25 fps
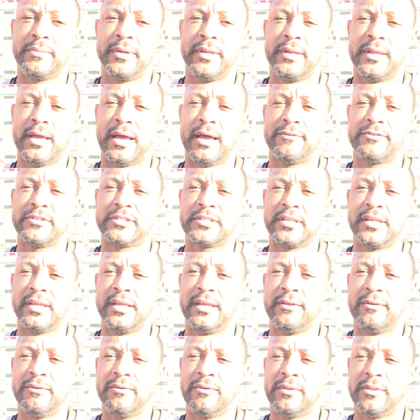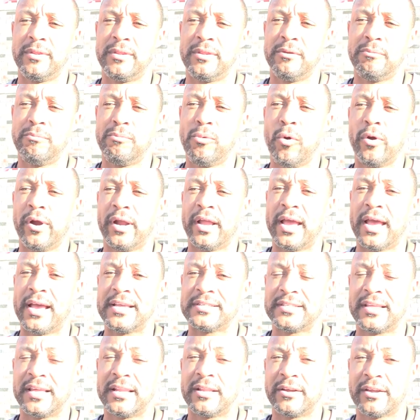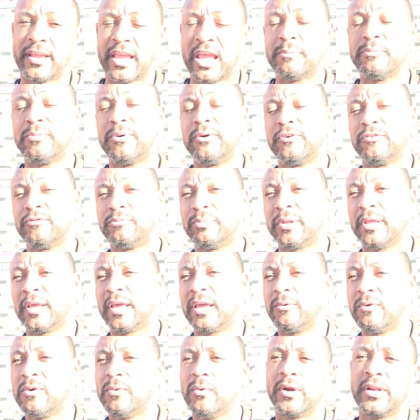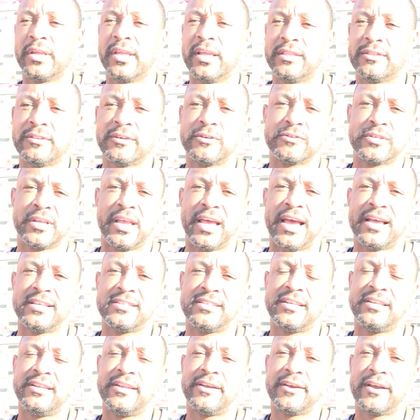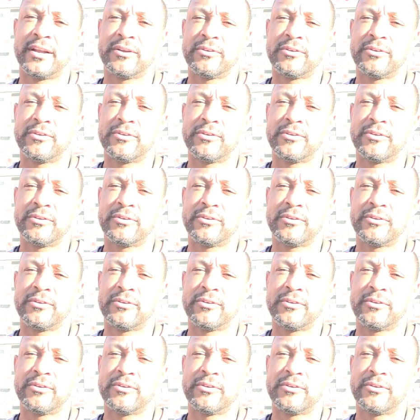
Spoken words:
mean, obviously the more guys that are capable of playing, we want to get those guys in there.